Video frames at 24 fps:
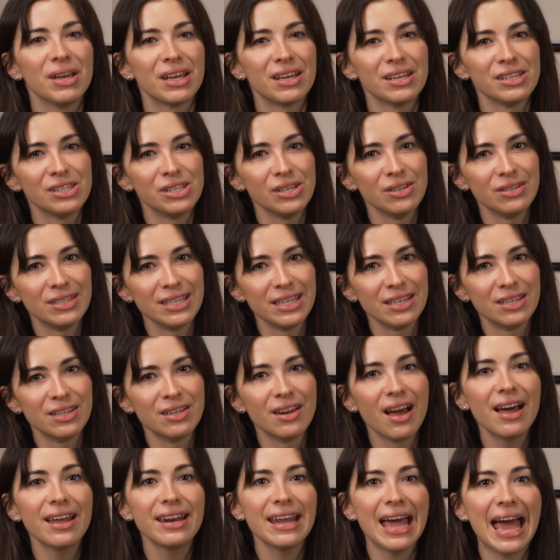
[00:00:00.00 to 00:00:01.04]
because you did
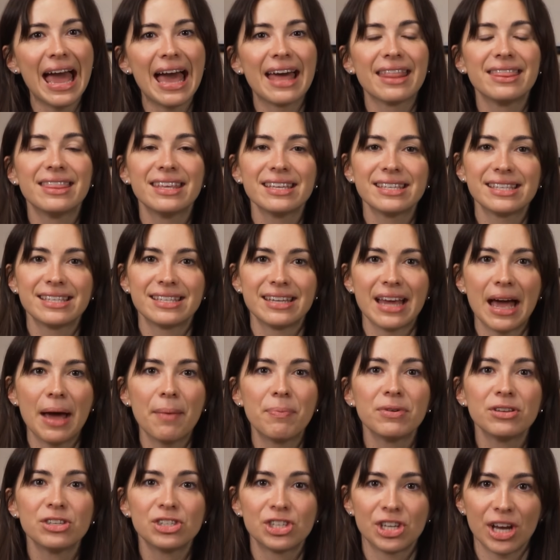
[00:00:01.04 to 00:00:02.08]
not add the
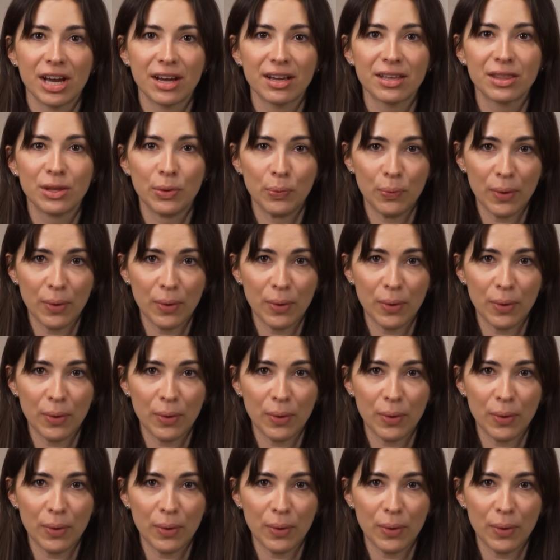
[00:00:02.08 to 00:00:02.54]
step check the